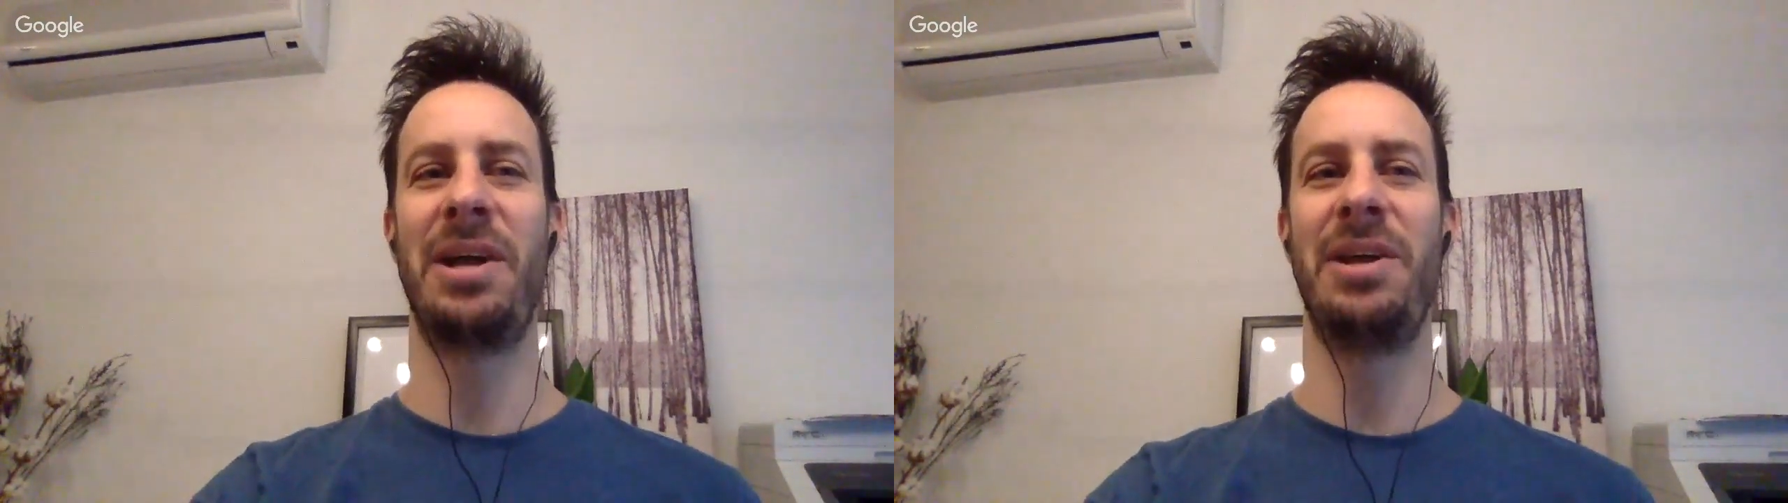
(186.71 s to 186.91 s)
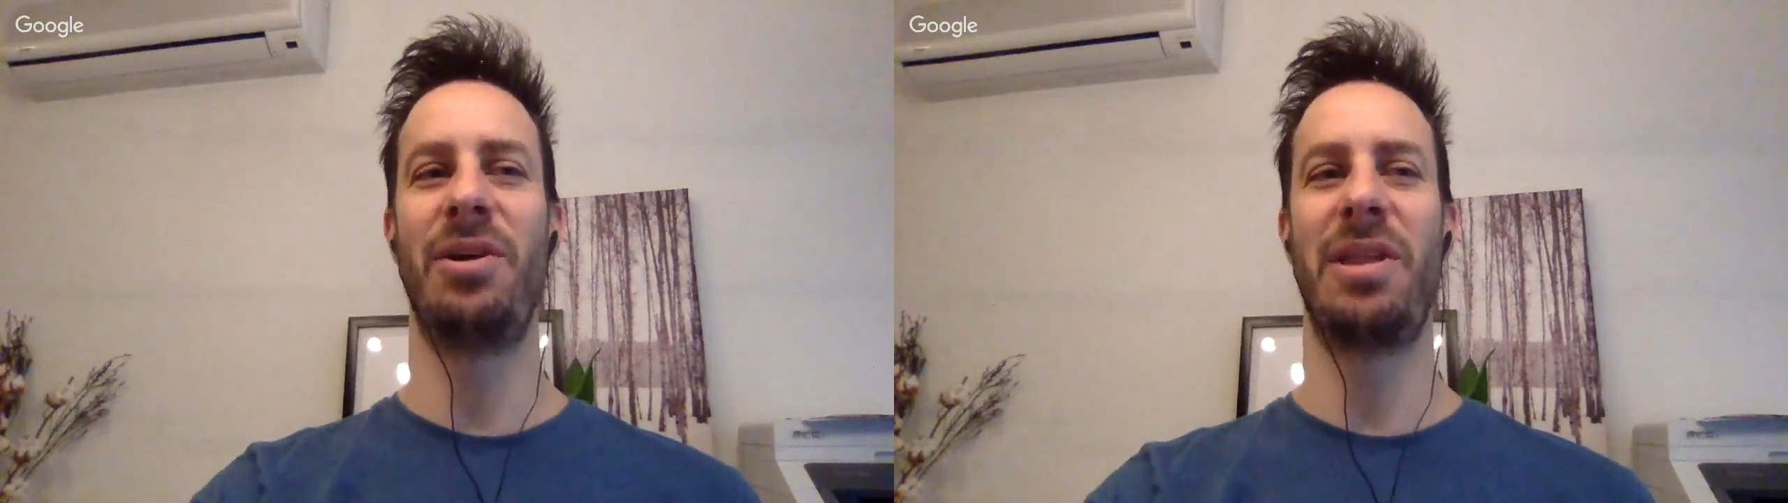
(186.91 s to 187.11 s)

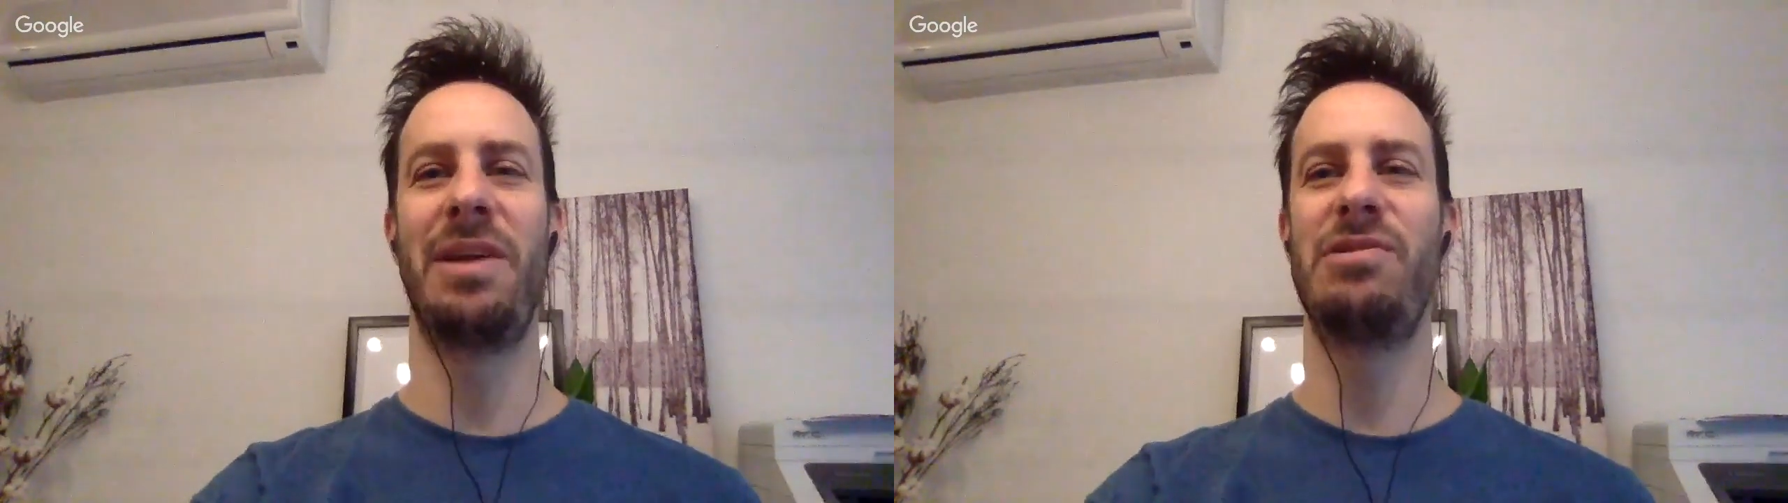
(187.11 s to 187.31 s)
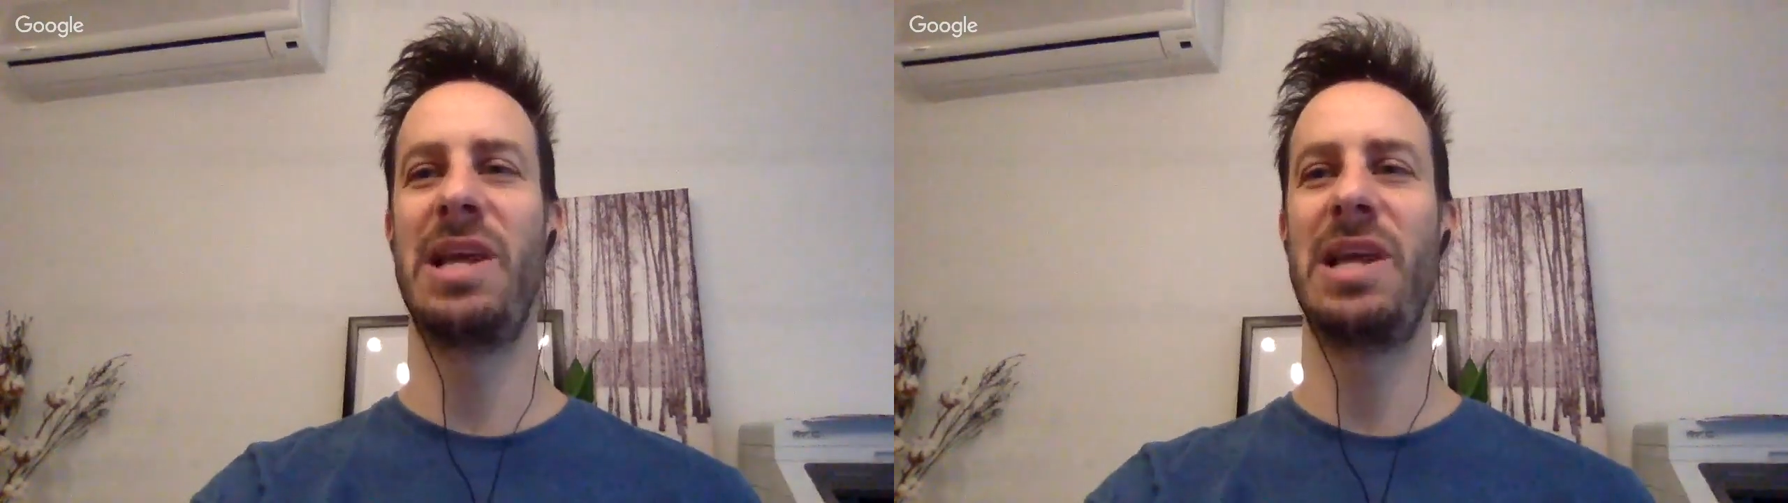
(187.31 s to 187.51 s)

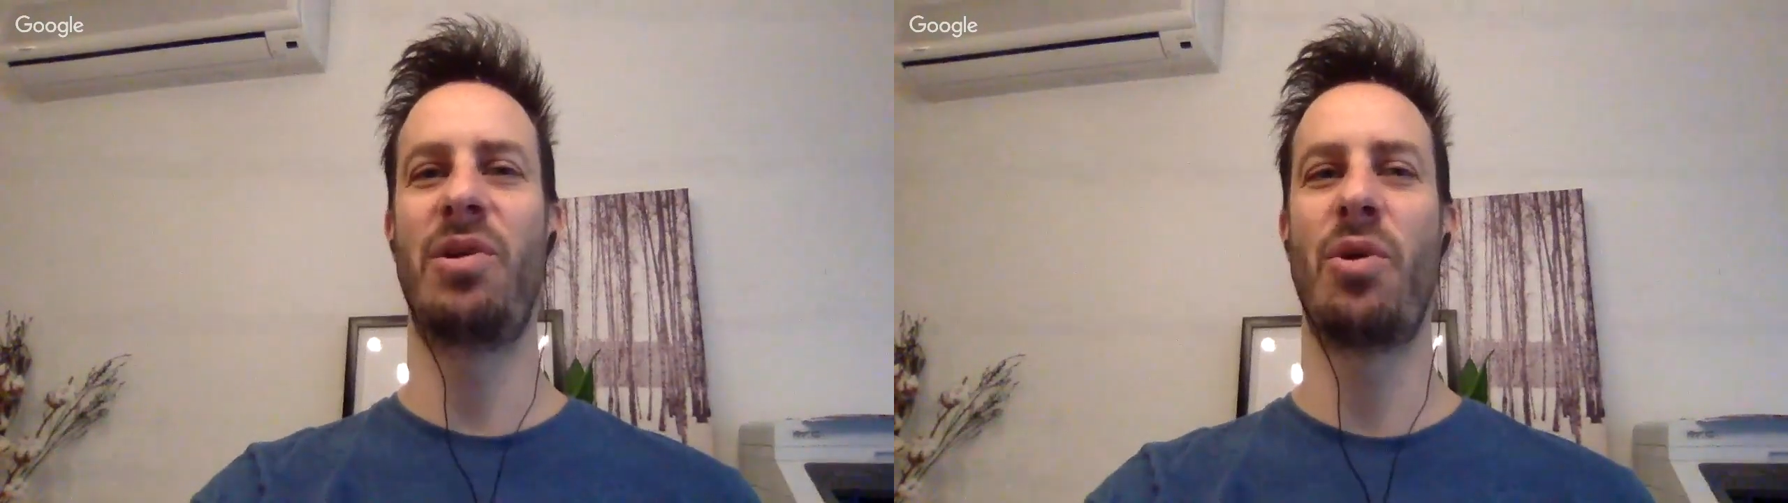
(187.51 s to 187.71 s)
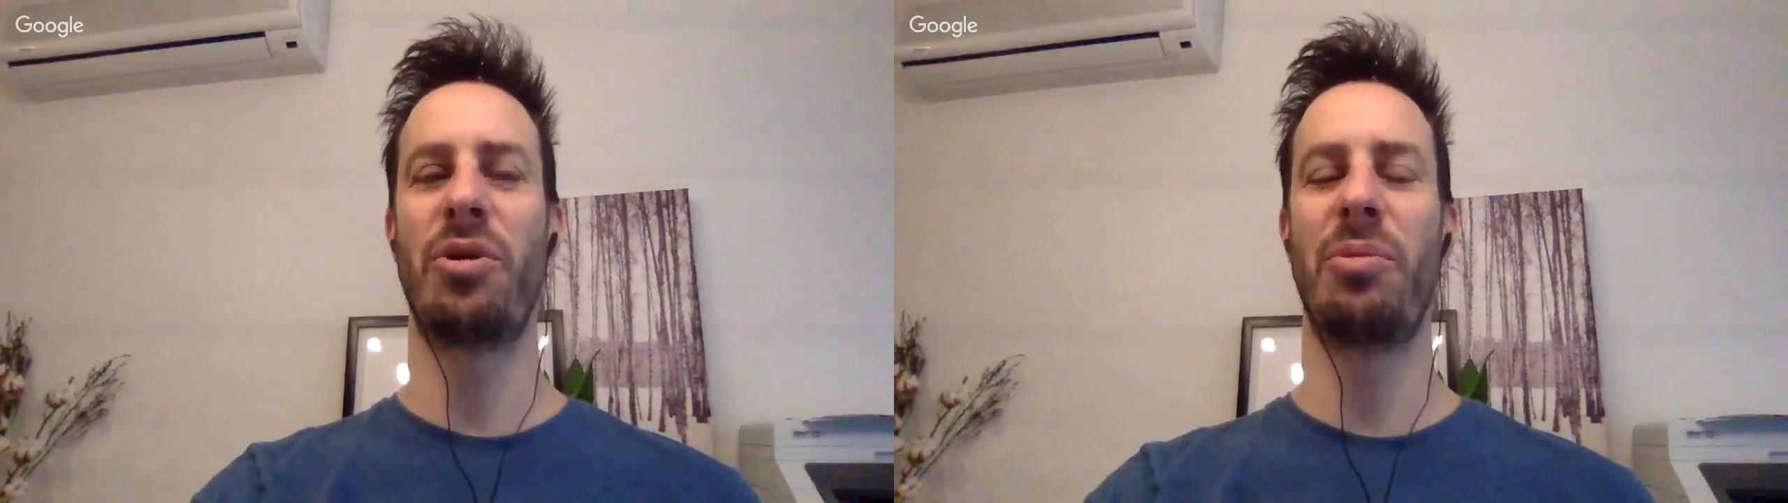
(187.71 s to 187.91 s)
they usually
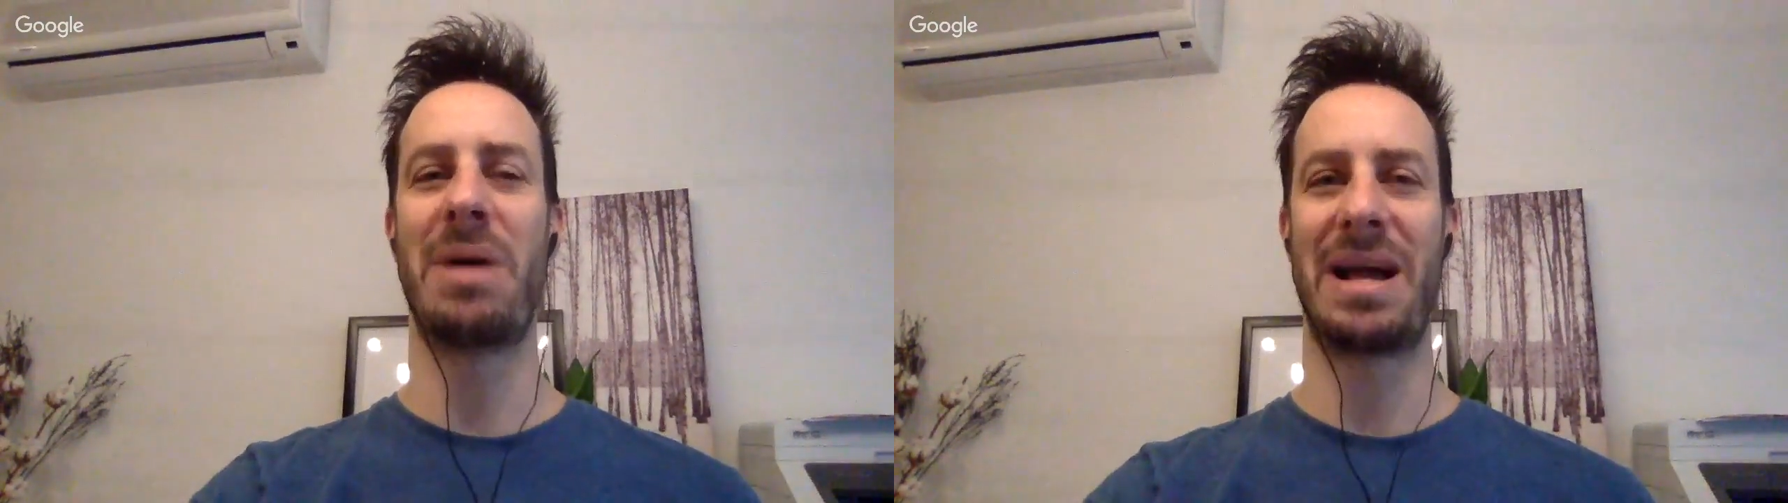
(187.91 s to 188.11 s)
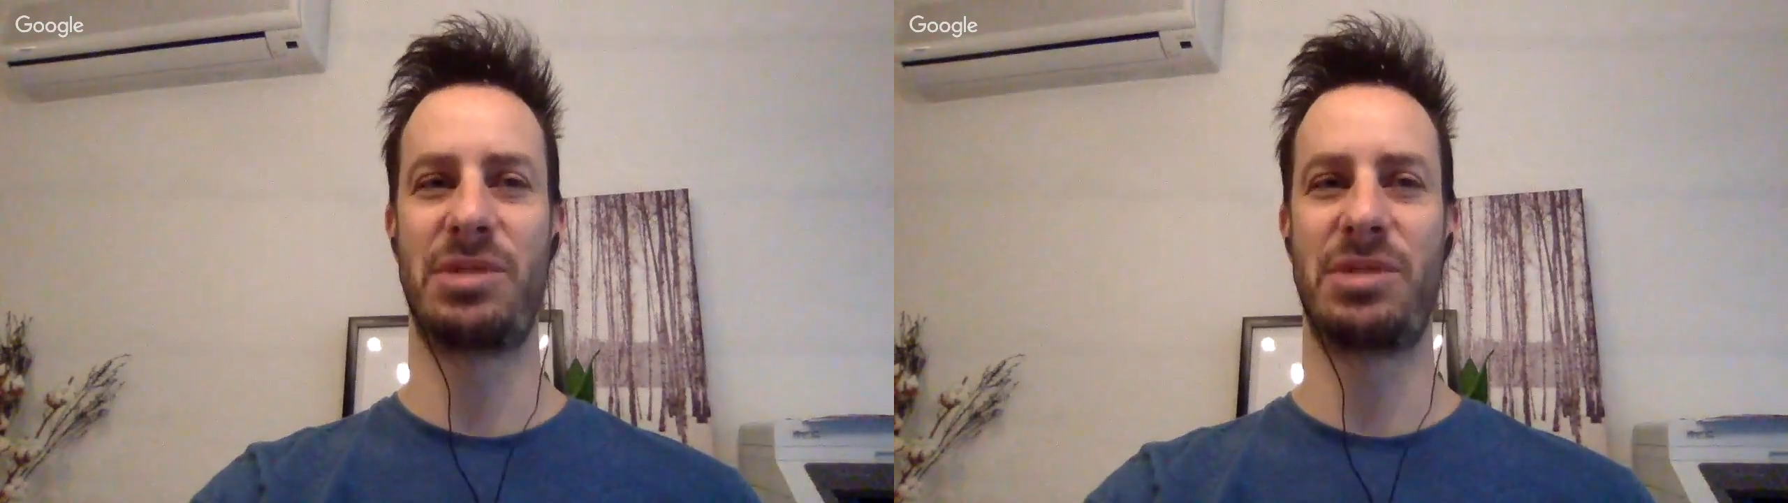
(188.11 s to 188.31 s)
have a
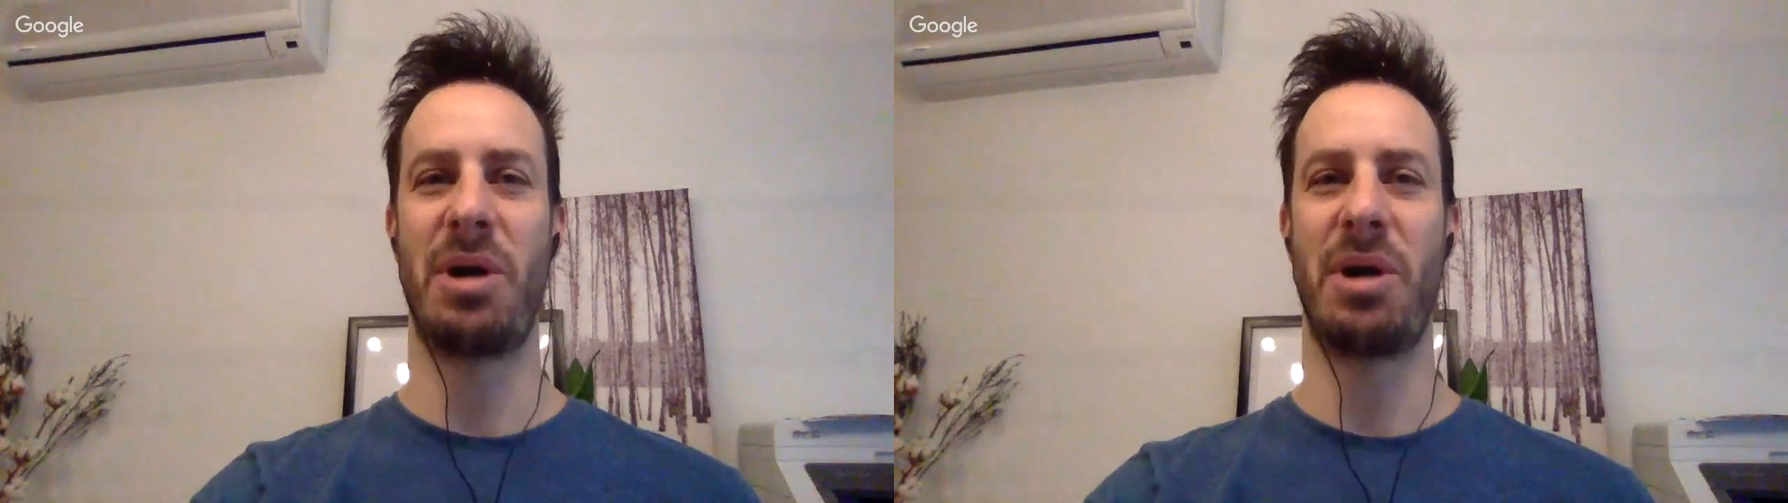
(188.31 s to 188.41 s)
quarterback